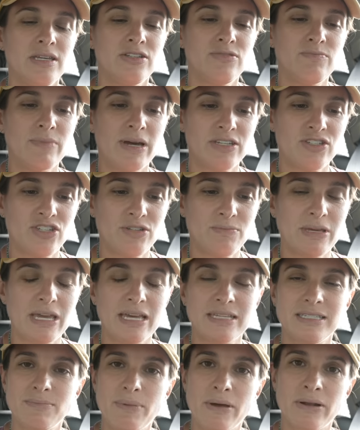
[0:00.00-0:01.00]
my
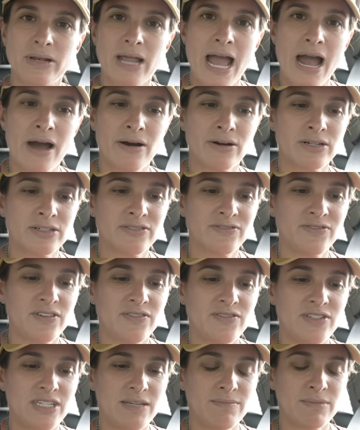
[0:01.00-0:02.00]
GPS, about an hour and
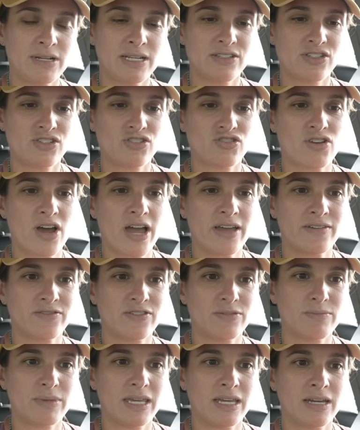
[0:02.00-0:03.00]
15 minutes drive
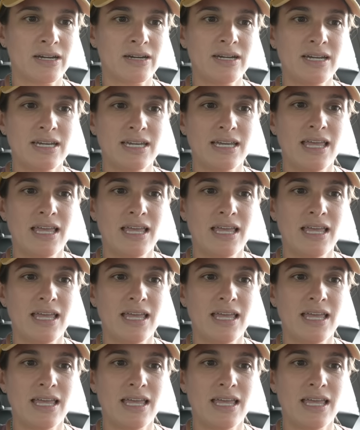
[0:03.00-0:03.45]
from here.